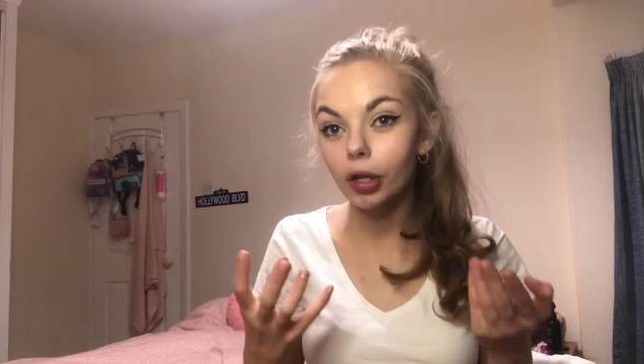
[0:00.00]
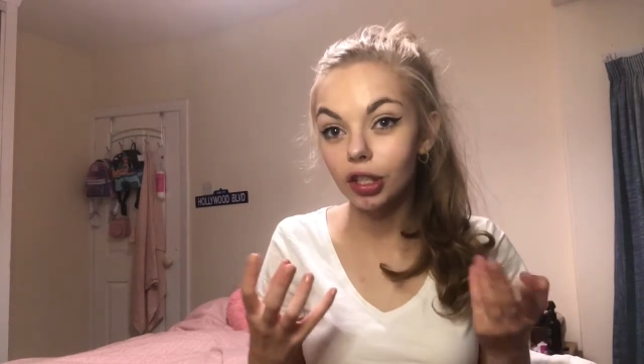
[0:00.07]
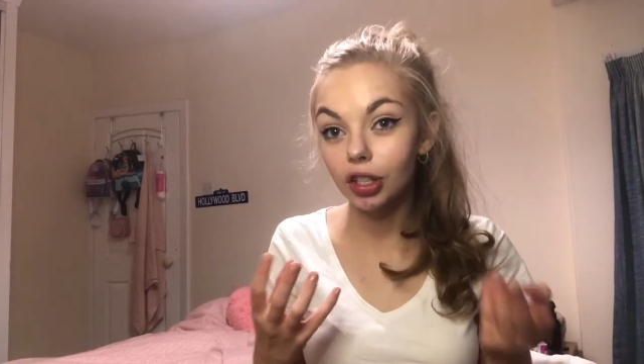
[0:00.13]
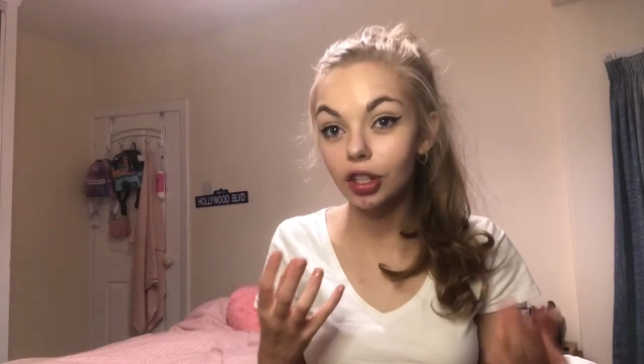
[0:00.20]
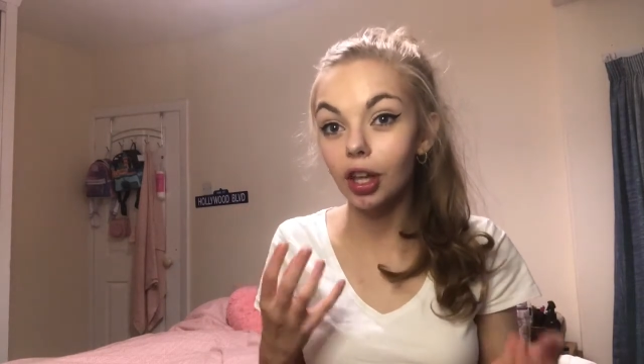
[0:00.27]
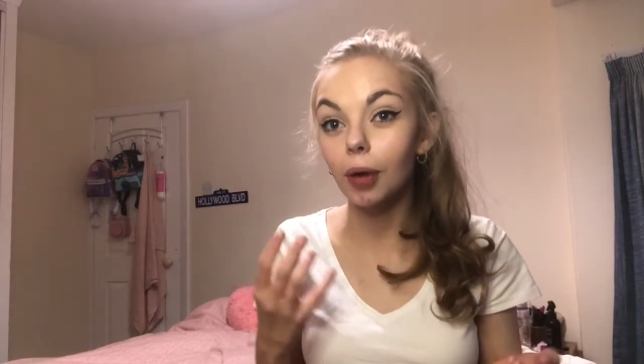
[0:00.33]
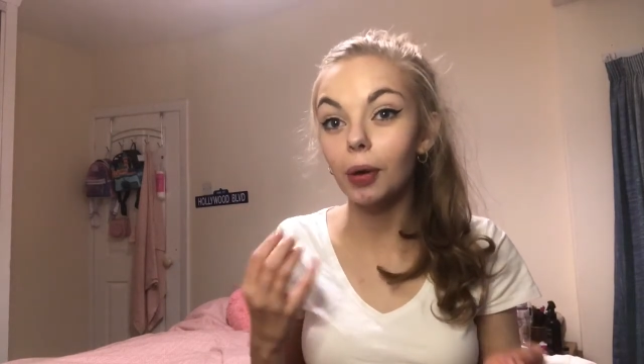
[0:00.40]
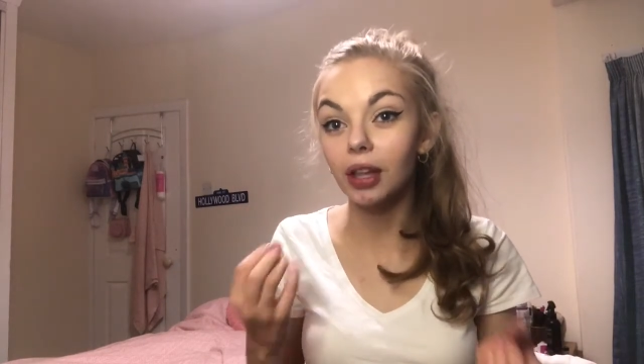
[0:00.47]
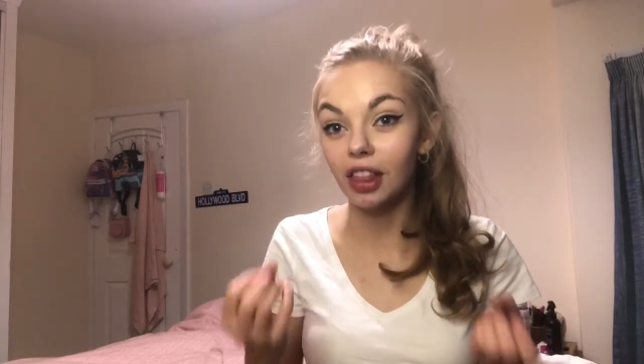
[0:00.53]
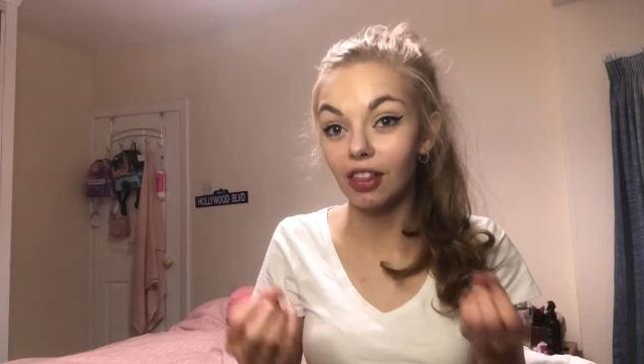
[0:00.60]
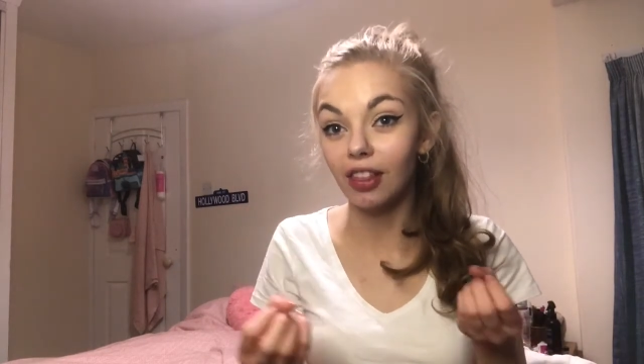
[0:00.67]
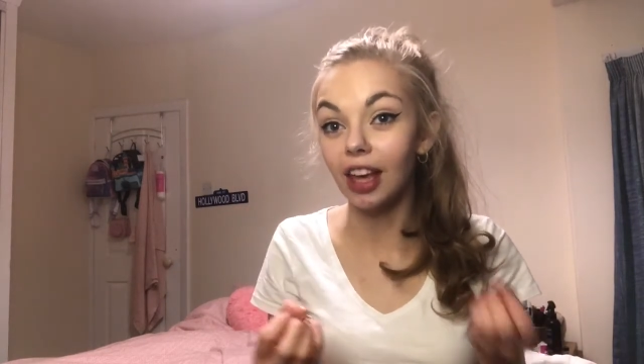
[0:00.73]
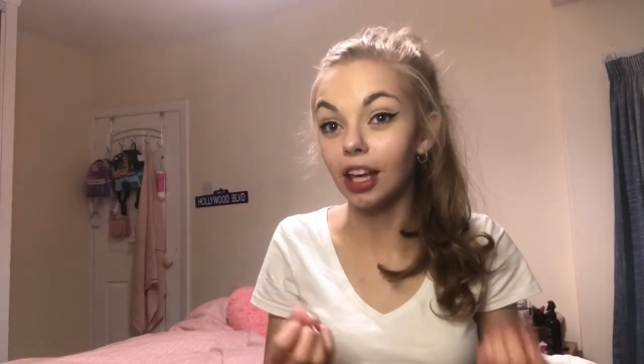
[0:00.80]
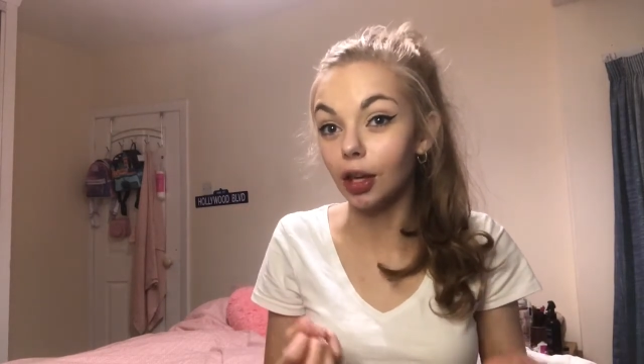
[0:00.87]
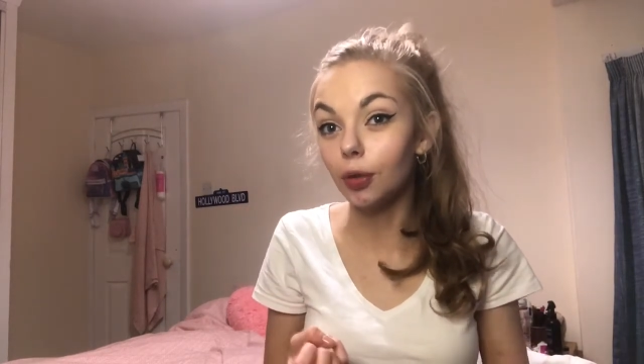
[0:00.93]
slower than
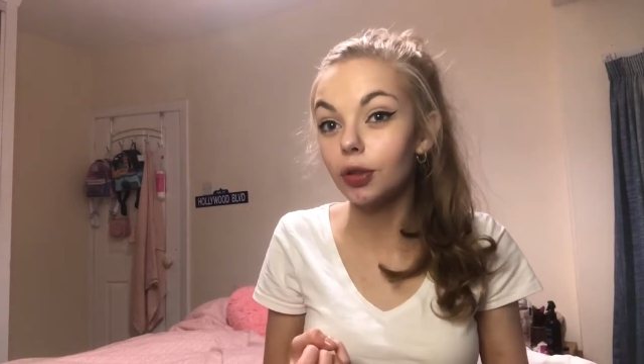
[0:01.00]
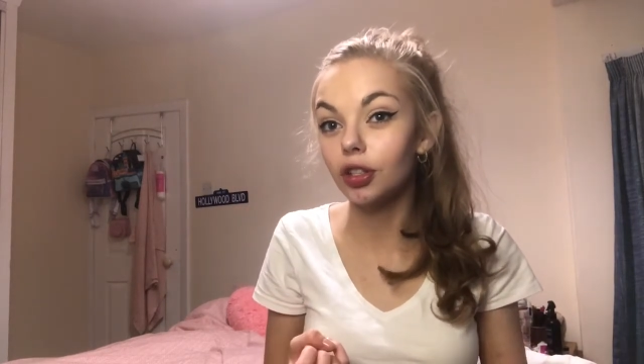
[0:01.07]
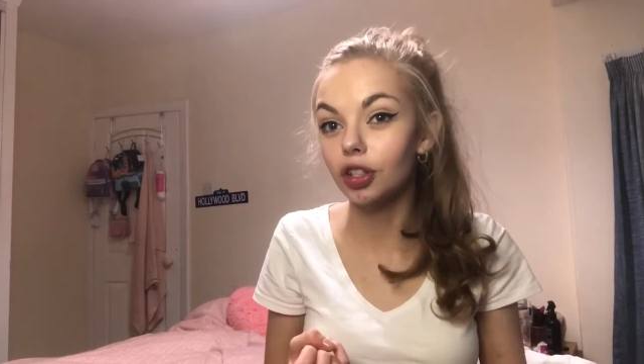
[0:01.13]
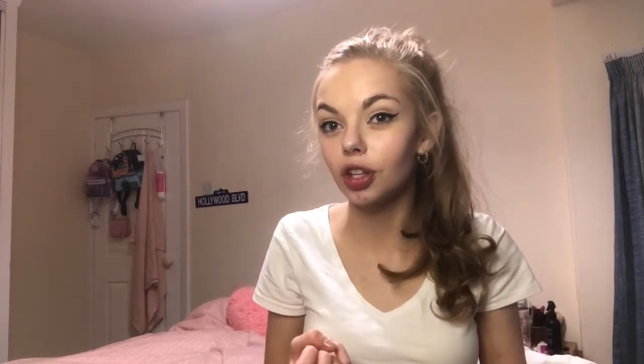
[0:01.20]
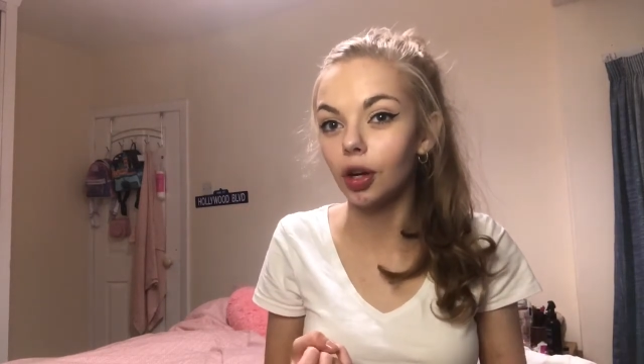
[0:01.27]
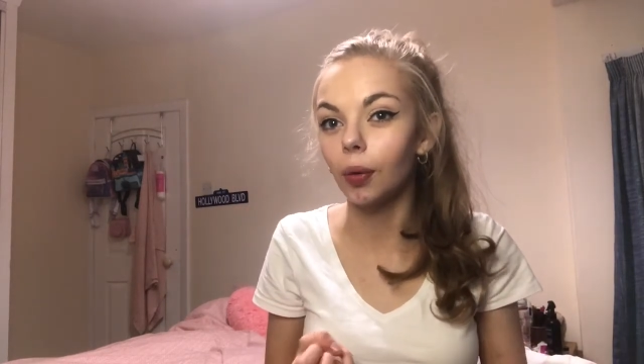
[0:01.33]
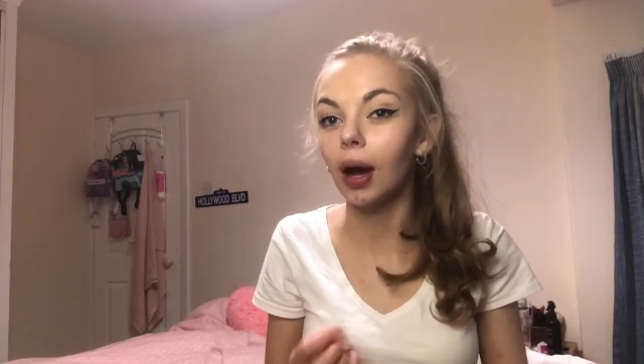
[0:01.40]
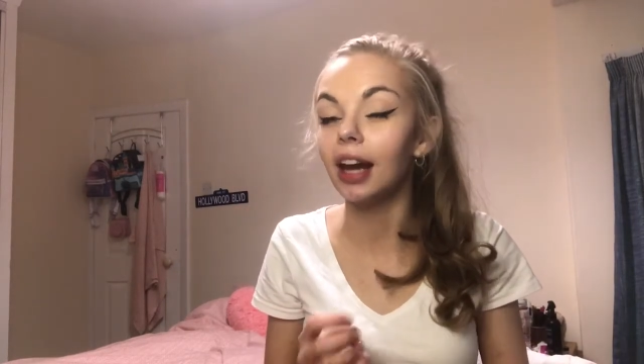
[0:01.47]
they used to,